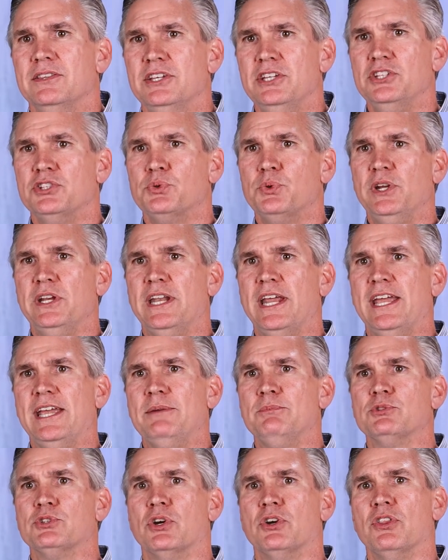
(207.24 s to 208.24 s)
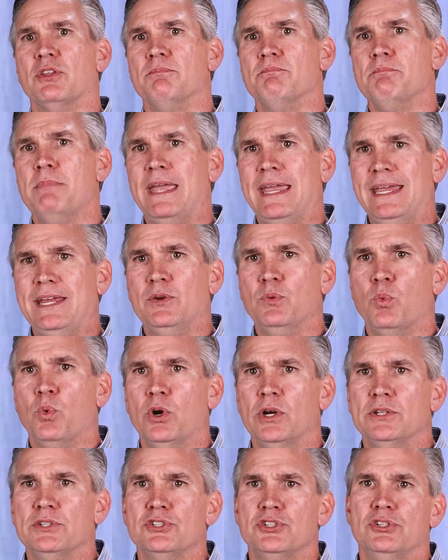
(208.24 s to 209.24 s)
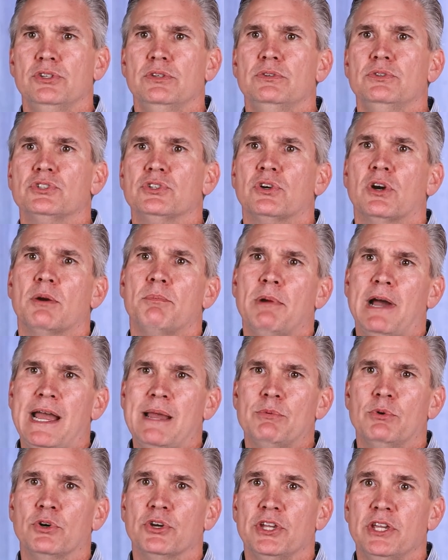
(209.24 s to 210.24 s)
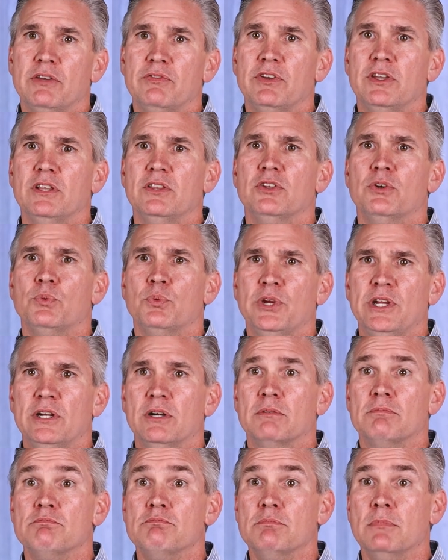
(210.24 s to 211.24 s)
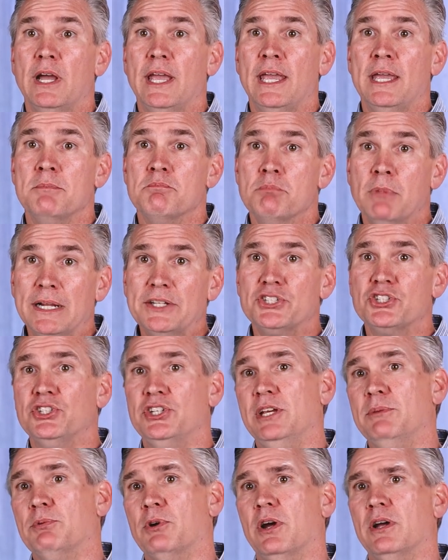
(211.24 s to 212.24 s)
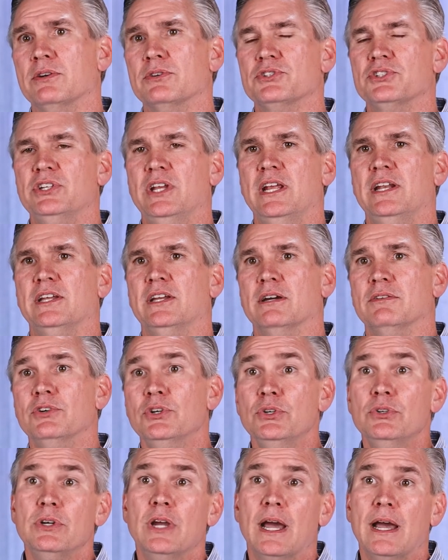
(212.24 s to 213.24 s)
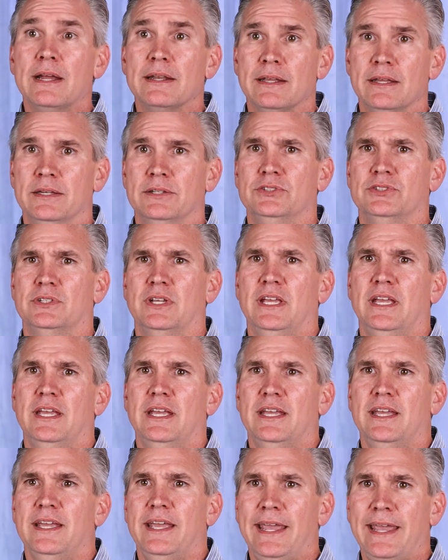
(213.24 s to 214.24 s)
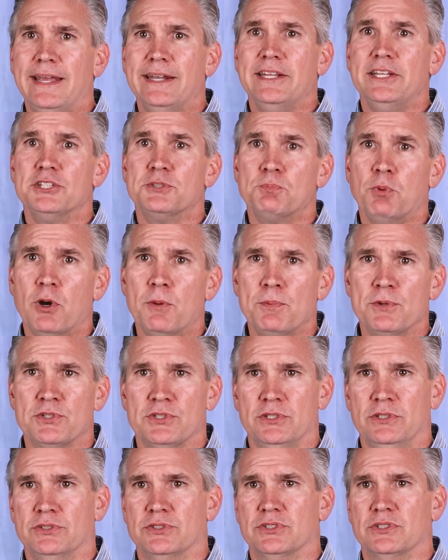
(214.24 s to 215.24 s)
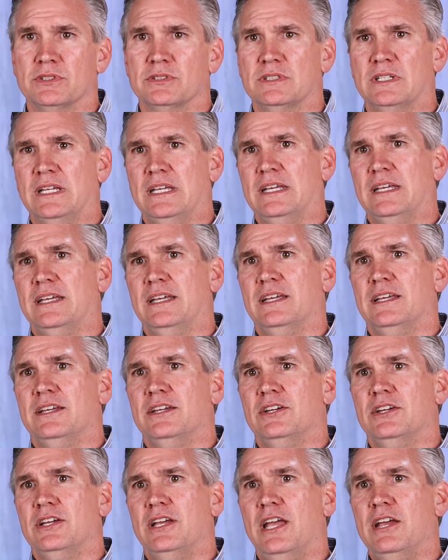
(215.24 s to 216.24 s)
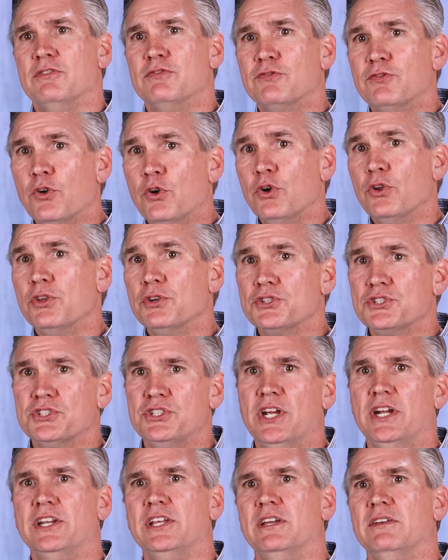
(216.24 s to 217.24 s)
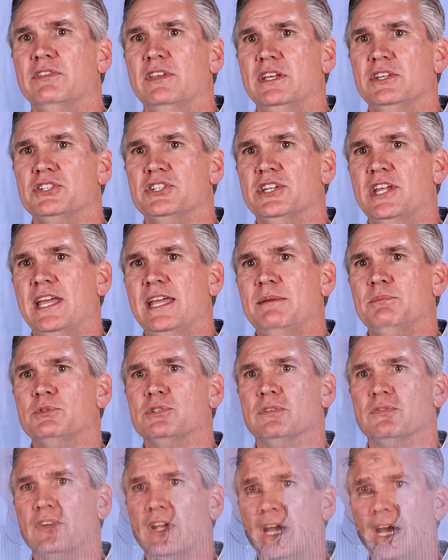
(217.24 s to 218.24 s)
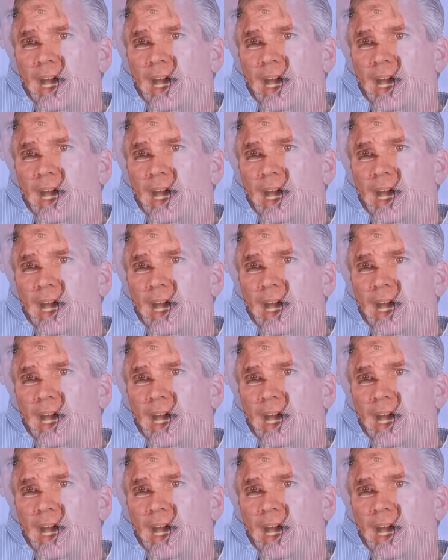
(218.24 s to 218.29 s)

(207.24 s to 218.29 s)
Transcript: These three names are the main ones used in our Bible, giving the reader a much deeper understanding of who God is and his purposes. A further study of these names of